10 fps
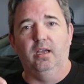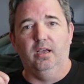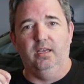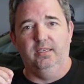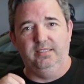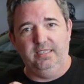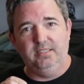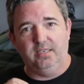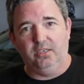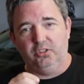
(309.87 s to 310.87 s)
uh,
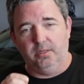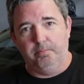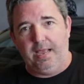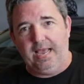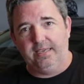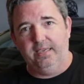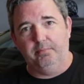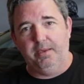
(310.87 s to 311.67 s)
didn't touch the backing.